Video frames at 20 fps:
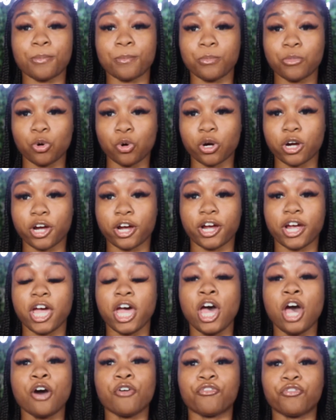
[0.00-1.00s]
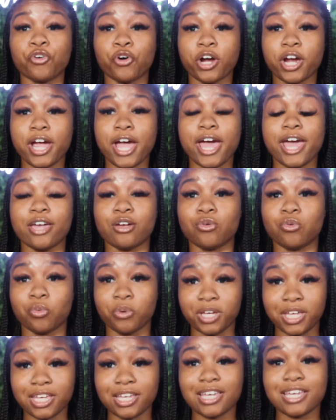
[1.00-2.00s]
more for a
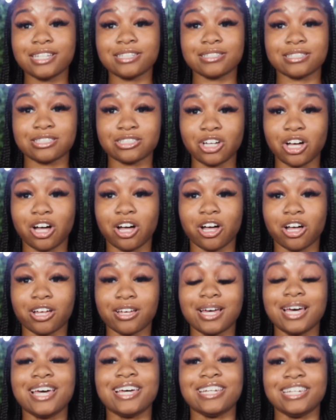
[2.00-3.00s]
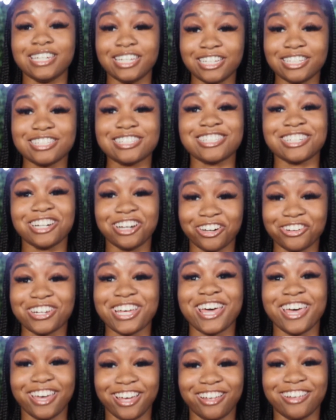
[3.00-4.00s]
wig install needs to go to
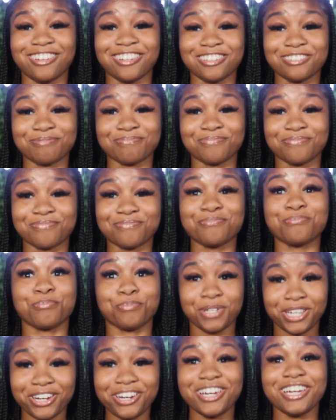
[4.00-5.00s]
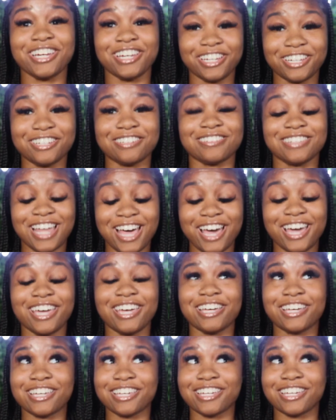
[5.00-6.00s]
hell. Period.
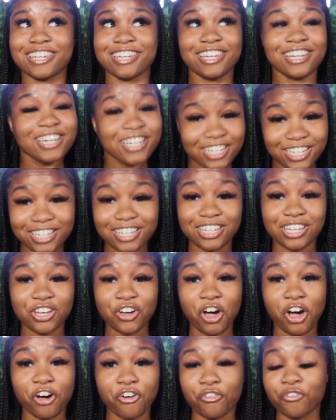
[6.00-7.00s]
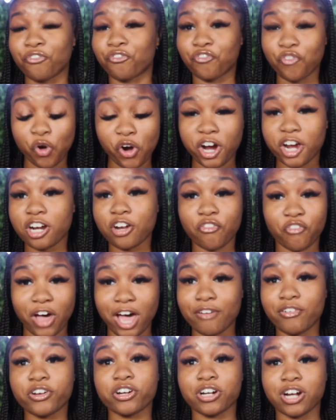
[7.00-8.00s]
Like, $400,
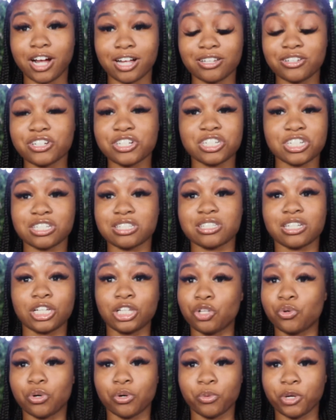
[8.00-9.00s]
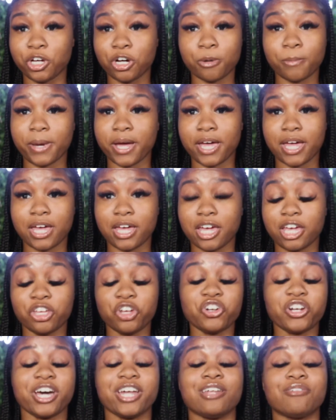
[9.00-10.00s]
$500 just to glue a wig on my head.
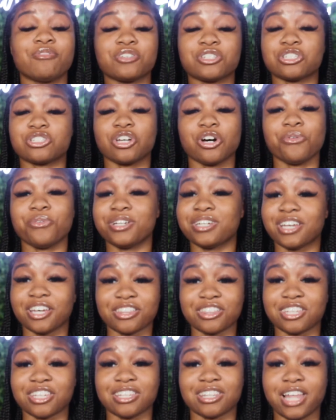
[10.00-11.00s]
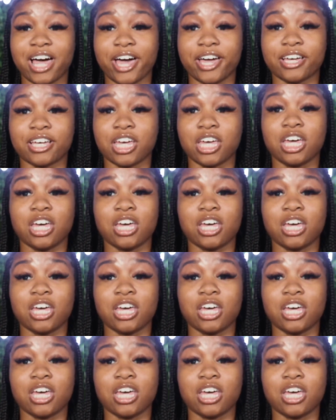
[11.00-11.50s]
You're not even sewing nothing. Like,